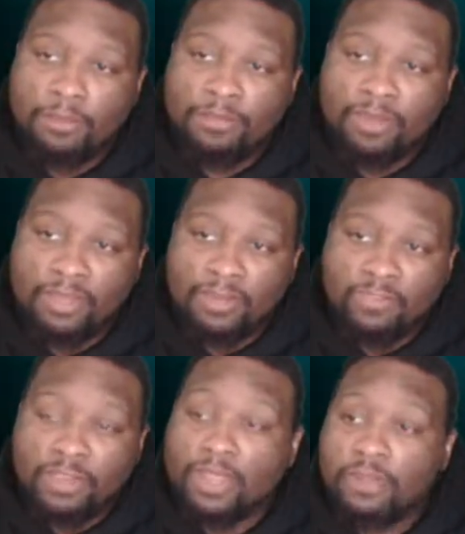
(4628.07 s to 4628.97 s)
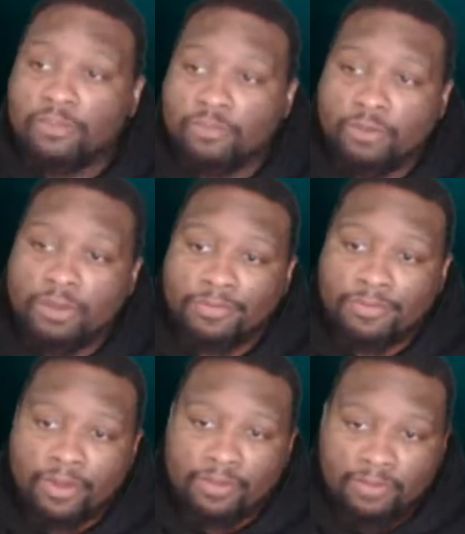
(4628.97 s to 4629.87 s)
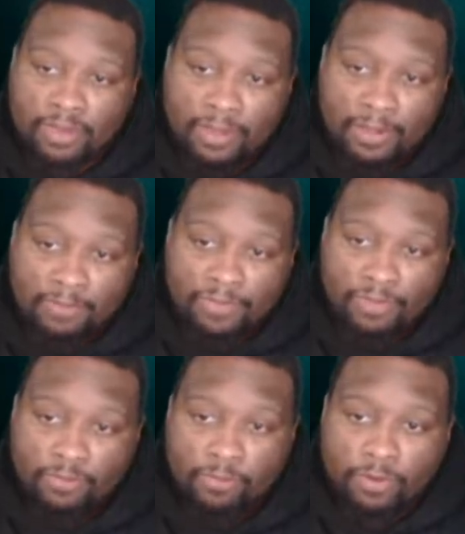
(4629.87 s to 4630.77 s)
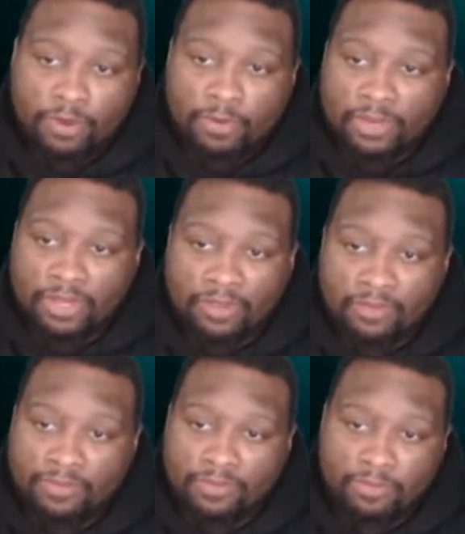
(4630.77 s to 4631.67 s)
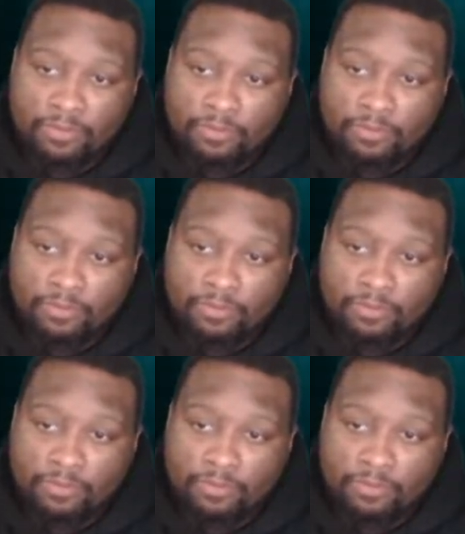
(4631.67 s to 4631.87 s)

Please check on your strong friends this world is